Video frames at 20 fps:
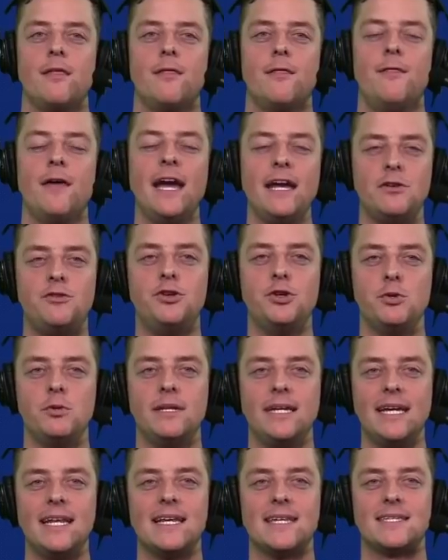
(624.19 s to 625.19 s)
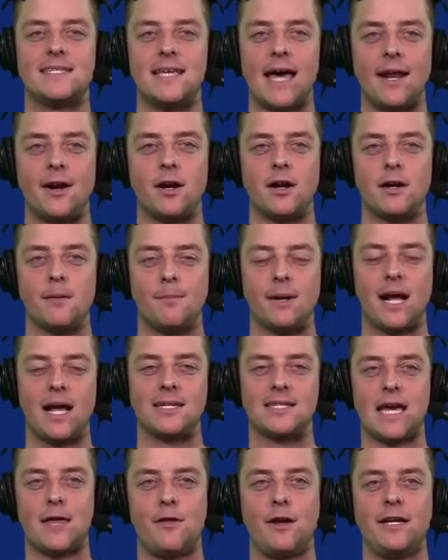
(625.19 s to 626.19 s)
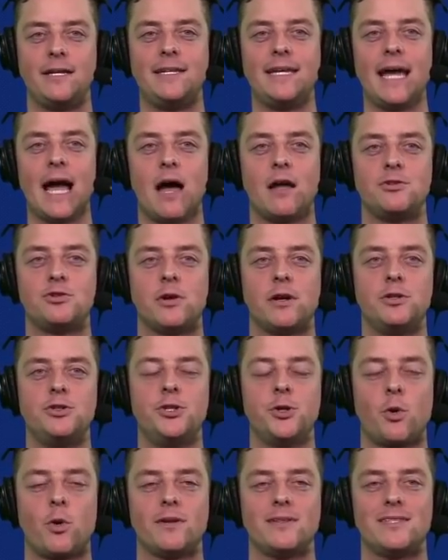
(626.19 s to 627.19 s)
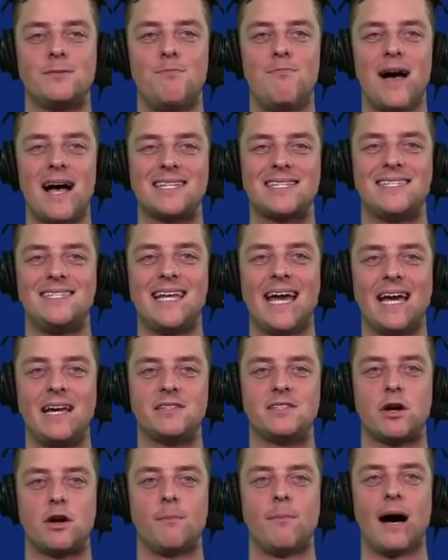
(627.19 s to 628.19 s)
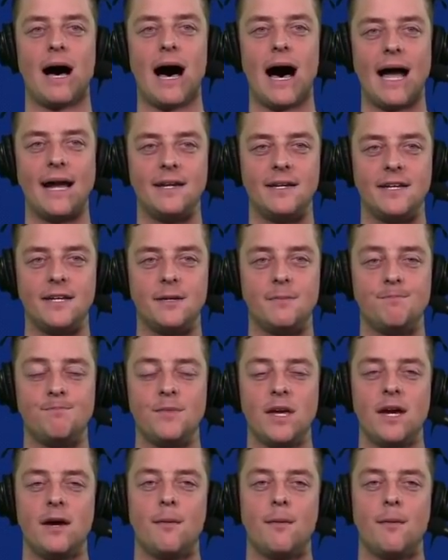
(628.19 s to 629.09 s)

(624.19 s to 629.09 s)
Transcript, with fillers: they do need a center because I think DeAndre Jordan's best days are behind him.